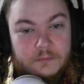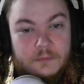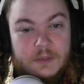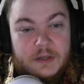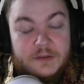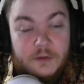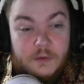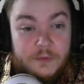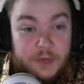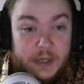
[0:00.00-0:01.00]
Yeah,
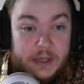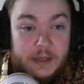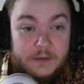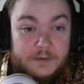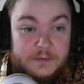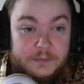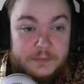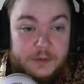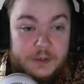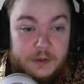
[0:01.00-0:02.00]
Soulful KK is
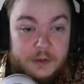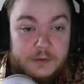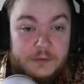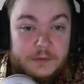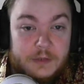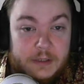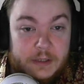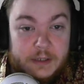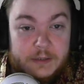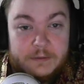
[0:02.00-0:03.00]
pretty good. I
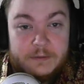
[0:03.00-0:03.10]
like it.